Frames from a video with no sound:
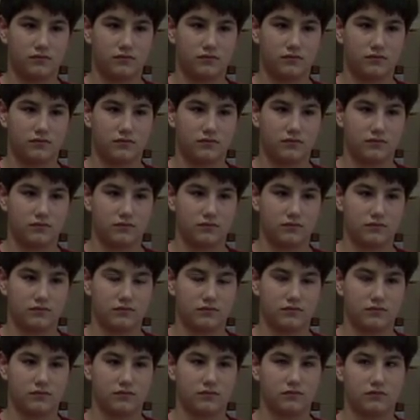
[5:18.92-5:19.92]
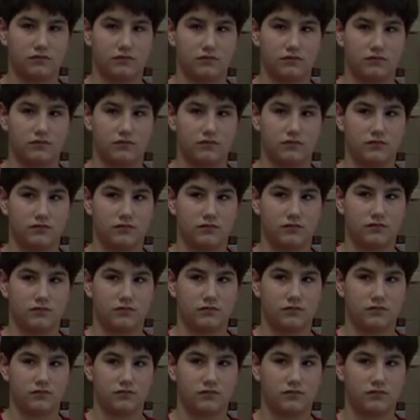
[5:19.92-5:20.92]

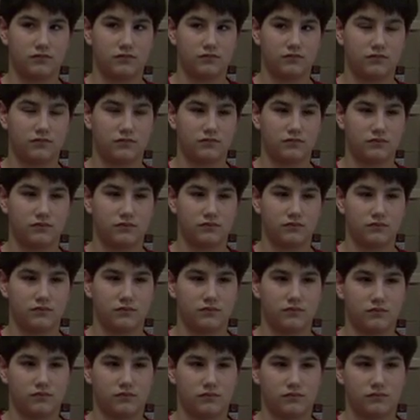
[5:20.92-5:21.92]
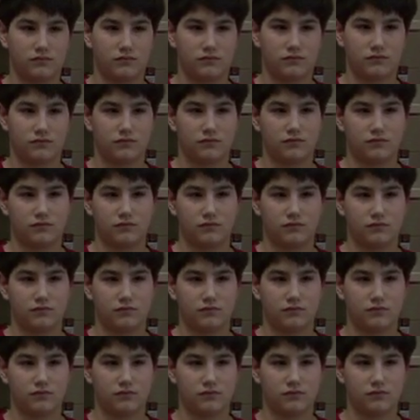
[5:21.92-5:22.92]

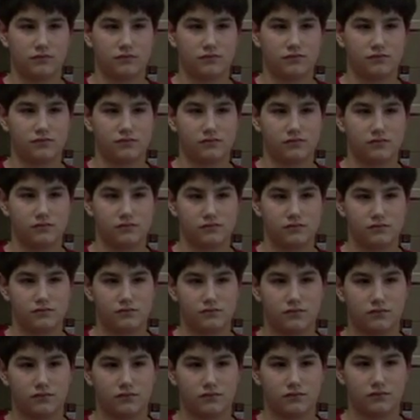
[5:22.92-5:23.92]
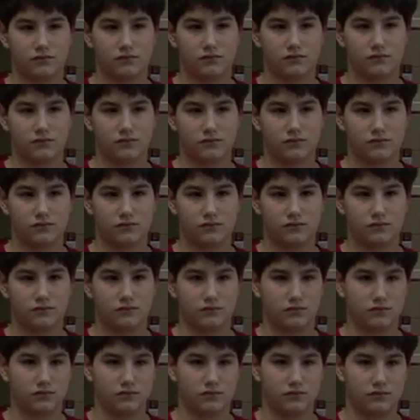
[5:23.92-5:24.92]

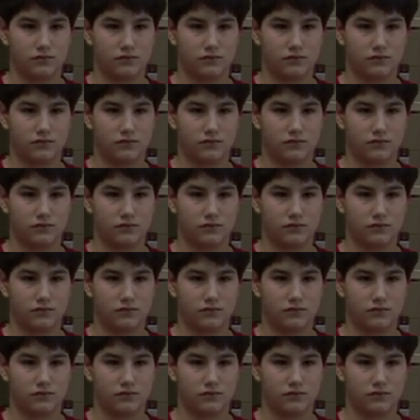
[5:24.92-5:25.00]
[no speech]